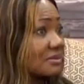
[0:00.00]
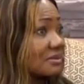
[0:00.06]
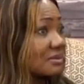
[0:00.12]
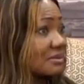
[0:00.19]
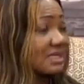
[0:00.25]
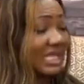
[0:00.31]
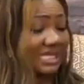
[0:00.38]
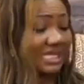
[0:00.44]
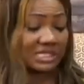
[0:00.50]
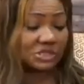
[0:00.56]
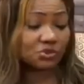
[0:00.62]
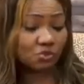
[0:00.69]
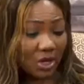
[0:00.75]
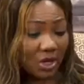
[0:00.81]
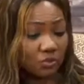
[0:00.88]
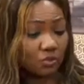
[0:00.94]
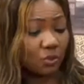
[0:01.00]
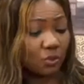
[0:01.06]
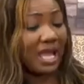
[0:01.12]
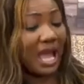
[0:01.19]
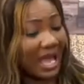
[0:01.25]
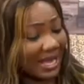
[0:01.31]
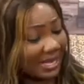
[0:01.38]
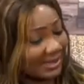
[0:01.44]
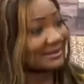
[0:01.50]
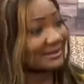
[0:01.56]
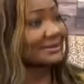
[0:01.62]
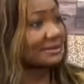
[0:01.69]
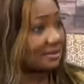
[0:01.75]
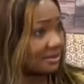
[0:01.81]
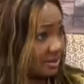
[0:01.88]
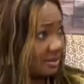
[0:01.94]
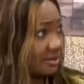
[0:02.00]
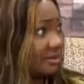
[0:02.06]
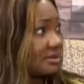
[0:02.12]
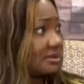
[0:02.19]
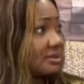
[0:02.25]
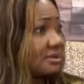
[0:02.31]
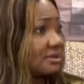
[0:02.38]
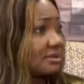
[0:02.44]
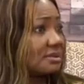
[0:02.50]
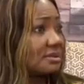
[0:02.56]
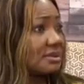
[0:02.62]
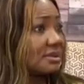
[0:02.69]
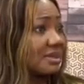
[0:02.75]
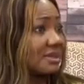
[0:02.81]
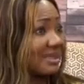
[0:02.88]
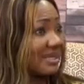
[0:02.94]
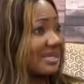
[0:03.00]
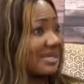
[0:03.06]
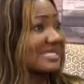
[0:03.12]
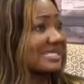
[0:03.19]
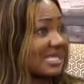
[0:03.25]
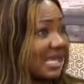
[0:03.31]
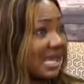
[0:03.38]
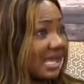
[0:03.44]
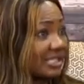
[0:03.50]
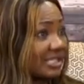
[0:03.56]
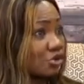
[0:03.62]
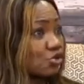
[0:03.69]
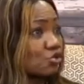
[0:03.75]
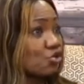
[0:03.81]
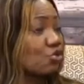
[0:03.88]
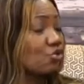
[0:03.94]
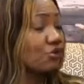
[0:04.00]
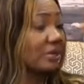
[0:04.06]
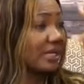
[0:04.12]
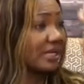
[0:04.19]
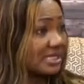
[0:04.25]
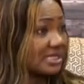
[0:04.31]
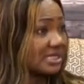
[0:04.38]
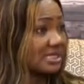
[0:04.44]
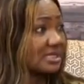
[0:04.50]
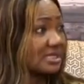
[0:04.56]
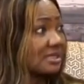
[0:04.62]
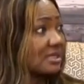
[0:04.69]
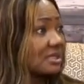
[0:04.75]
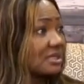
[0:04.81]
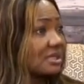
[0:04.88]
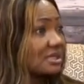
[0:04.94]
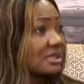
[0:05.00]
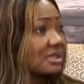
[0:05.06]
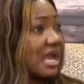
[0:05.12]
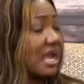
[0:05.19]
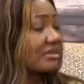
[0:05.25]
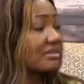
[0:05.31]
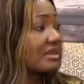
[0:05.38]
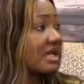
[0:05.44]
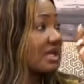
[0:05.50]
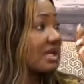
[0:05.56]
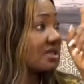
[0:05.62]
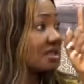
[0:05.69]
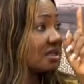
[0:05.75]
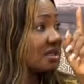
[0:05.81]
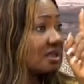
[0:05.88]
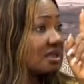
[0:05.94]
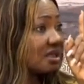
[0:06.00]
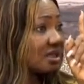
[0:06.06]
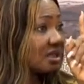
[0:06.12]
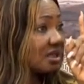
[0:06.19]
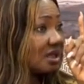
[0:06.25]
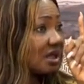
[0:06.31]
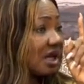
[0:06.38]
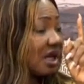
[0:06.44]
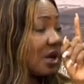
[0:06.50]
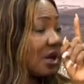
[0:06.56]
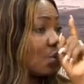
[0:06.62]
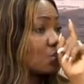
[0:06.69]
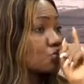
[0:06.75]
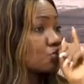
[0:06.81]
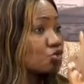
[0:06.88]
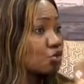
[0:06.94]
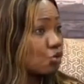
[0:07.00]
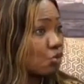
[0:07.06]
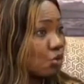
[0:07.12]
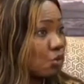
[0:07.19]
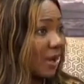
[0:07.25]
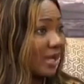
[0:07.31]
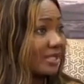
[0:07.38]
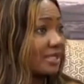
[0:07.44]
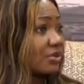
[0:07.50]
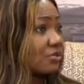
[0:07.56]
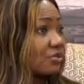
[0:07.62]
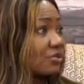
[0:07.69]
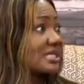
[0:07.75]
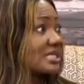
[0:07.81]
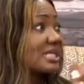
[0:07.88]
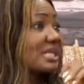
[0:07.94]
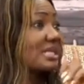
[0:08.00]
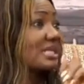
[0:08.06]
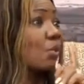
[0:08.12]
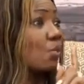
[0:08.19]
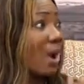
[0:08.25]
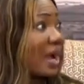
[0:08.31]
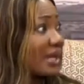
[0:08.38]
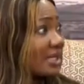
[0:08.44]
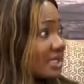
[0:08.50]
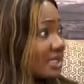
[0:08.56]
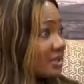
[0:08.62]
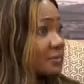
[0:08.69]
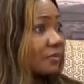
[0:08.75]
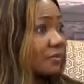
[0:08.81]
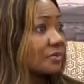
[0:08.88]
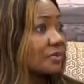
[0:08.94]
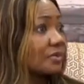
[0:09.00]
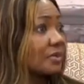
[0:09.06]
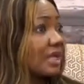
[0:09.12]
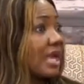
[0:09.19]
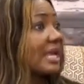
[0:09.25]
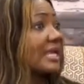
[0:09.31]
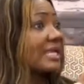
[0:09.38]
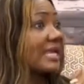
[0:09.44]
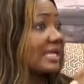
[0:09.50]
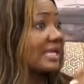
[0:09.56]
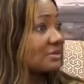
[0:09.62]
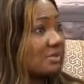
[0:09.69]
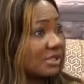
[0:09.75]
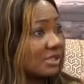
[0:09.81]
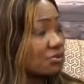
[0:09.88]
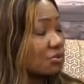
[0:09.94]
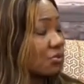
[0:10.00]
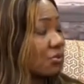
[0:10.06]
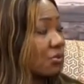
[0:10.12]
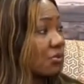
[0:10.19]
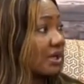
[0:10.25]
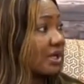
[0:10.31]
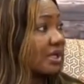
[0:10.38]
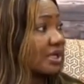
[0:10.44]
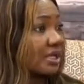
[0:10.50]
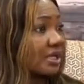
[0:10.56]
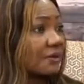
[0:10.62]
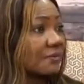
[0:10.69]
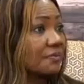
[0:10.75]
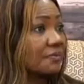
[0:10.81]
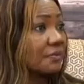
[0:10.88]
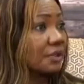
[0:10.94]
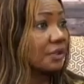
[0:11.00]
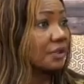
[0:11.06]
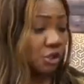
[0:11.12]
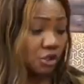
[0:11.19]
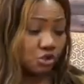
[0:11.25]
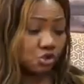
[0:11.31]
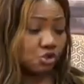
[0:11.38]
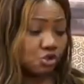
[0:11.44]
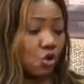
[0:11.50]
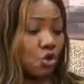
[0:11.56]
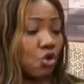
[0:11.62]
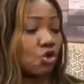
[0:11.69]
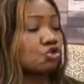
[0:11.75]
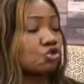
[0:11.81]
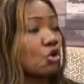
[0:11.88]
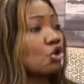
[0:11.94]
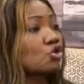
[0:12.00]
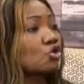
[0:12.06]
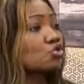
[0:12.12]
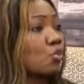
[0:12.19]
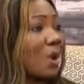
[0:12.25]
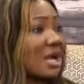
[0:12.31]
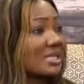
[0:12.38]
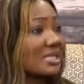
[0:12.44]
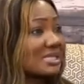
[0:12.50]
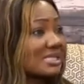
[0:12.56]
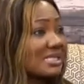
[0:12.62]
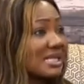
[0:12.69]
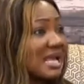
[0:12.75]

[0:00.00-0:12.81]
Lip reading: That is when we had three sets, two rings, and then two wedding rings, and then one engagement ring. So those ones